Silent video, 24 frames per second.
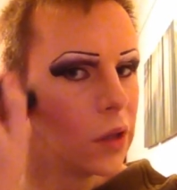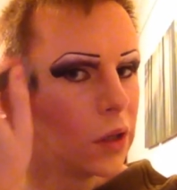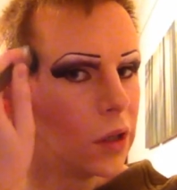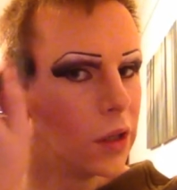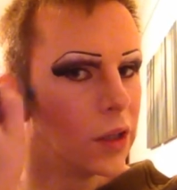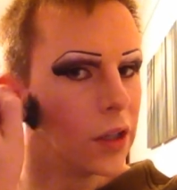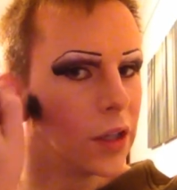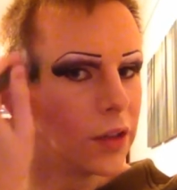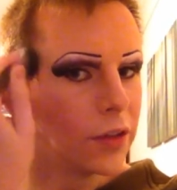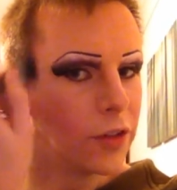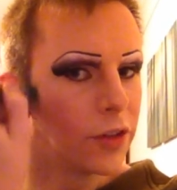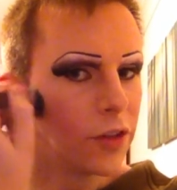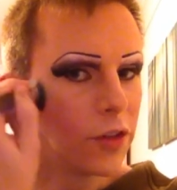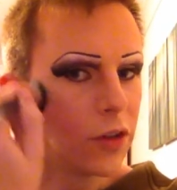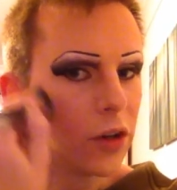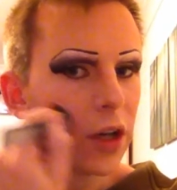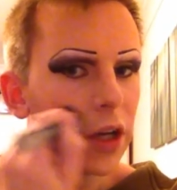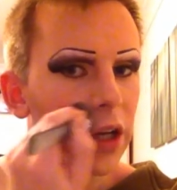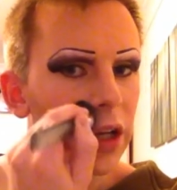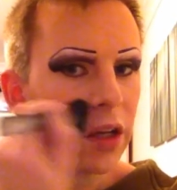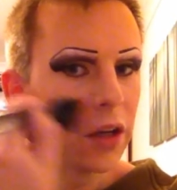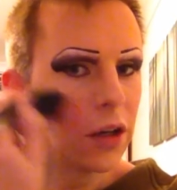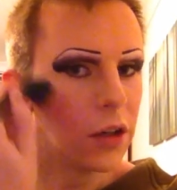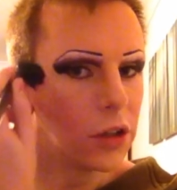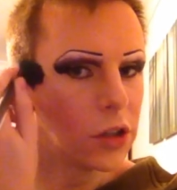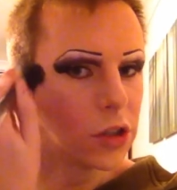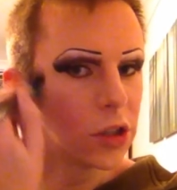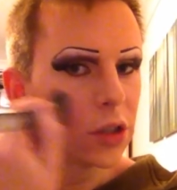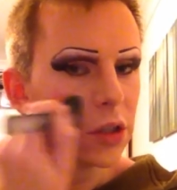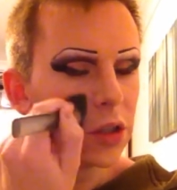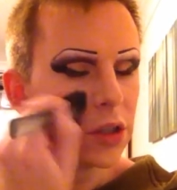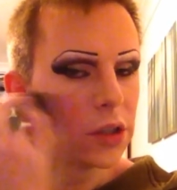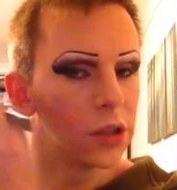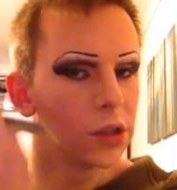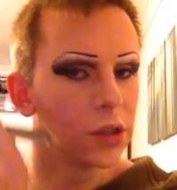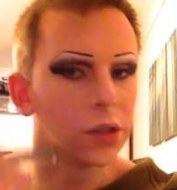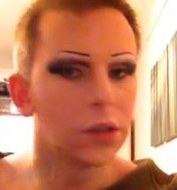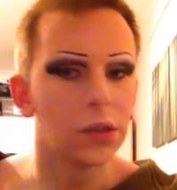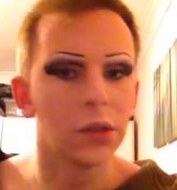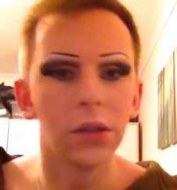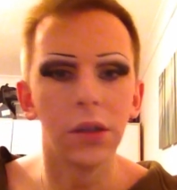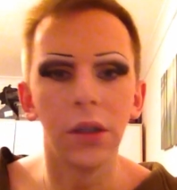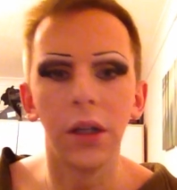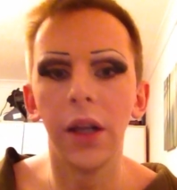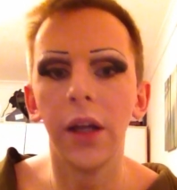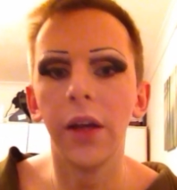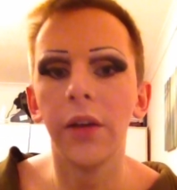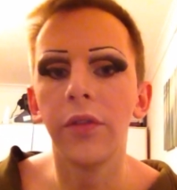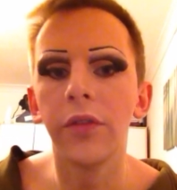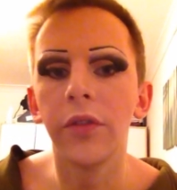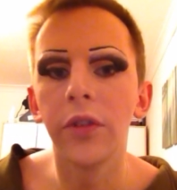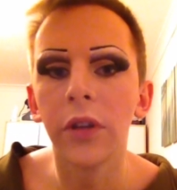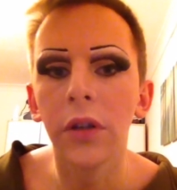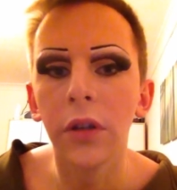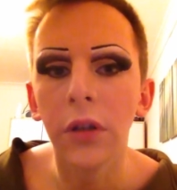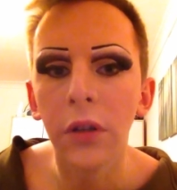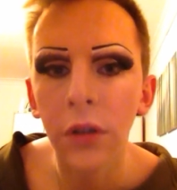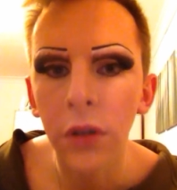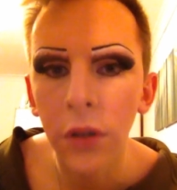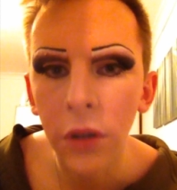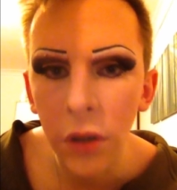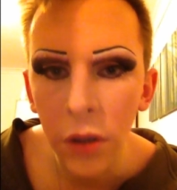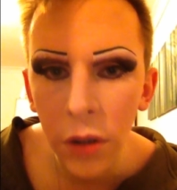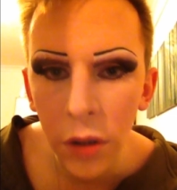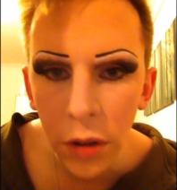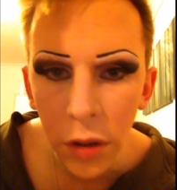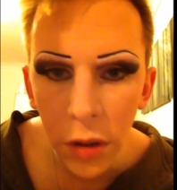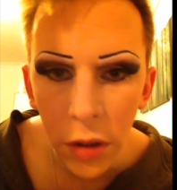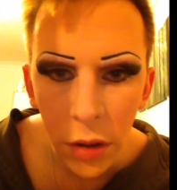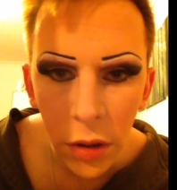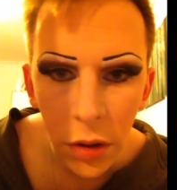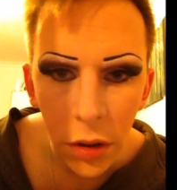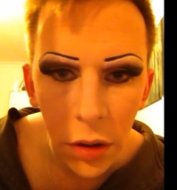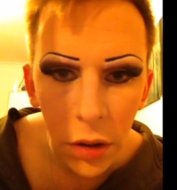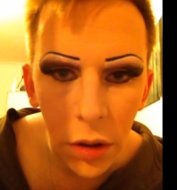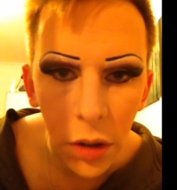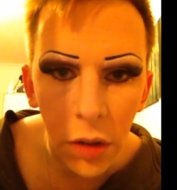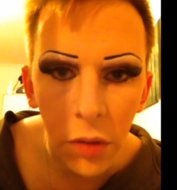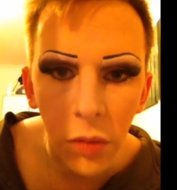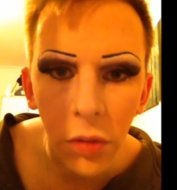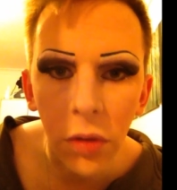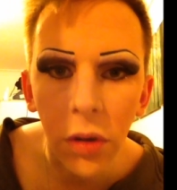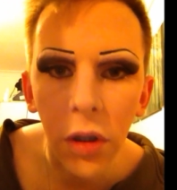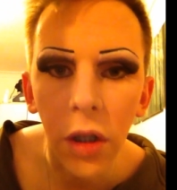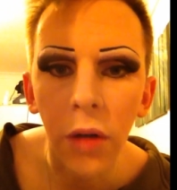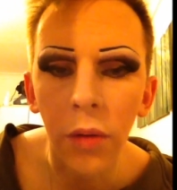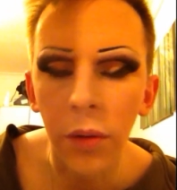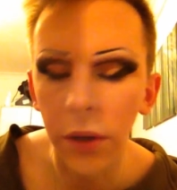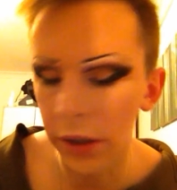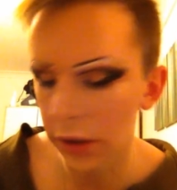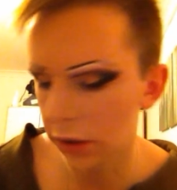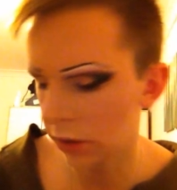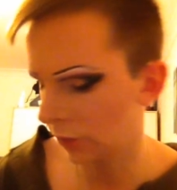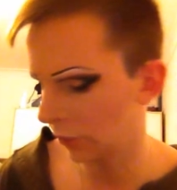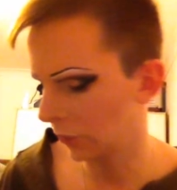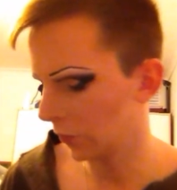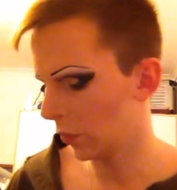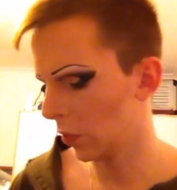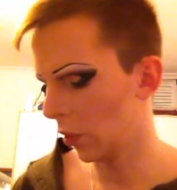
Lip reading: And then if I've got any harsh lines left, I will go in,